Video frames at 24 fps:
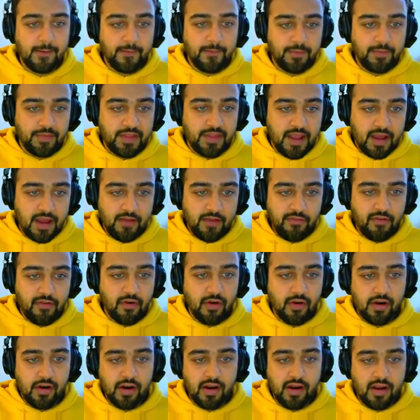
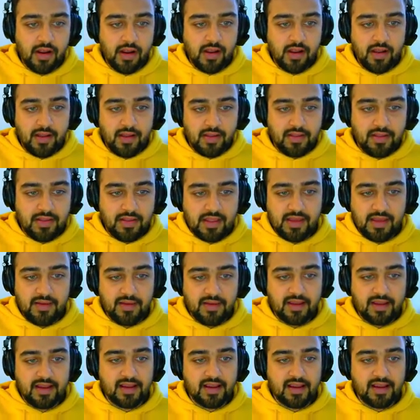Therefore, the
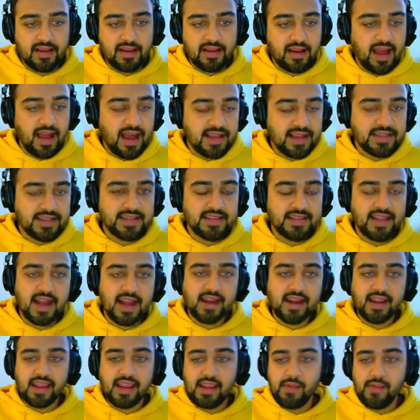class
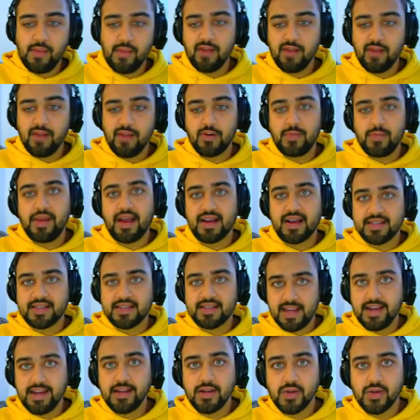that email would be
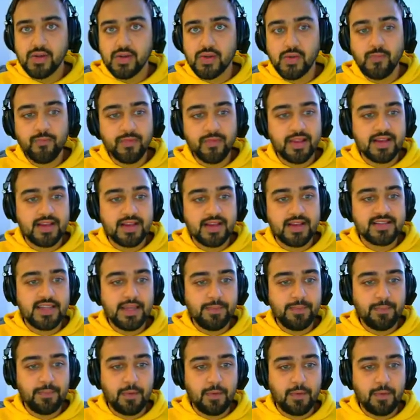assigned to is the
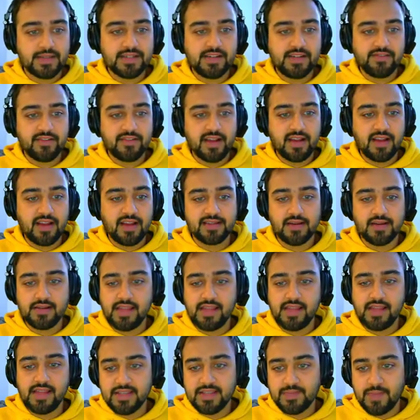positive class or
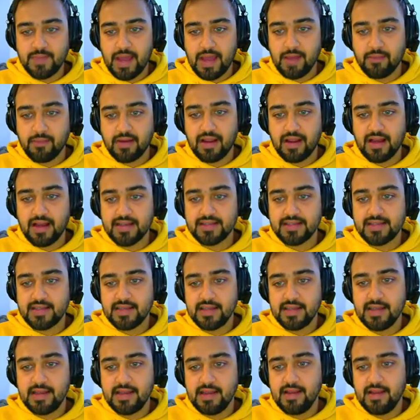the spam class.
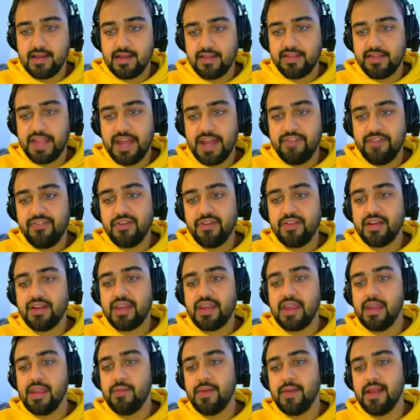Therefore, the
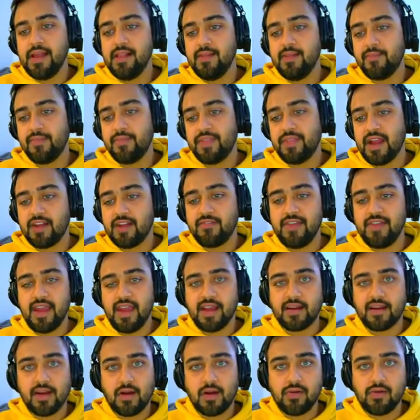email that we
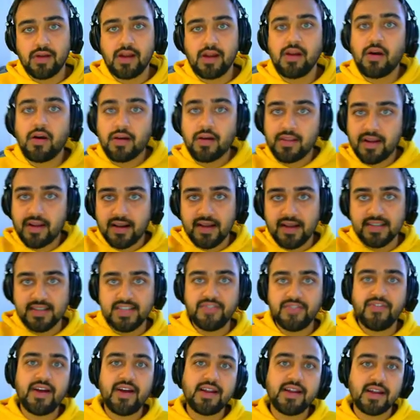encountered or the
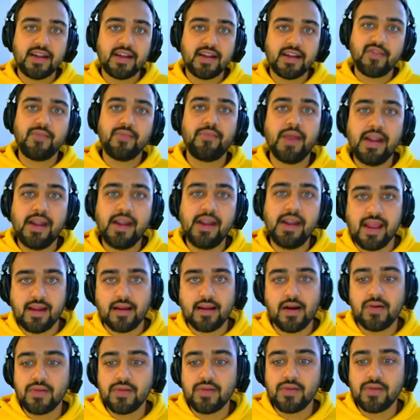classifier that we built
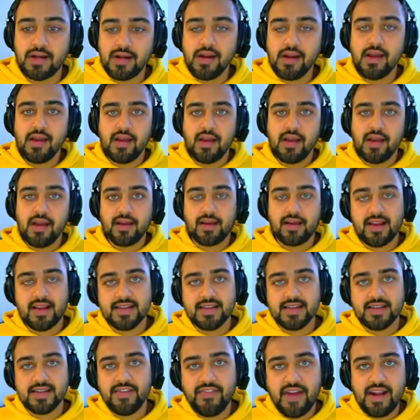encountered
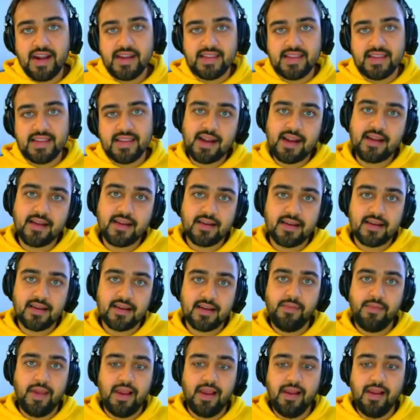classified that
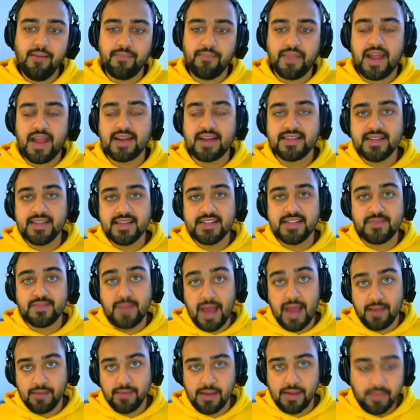email as a
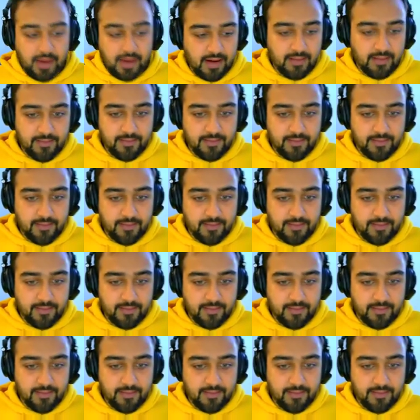spam email.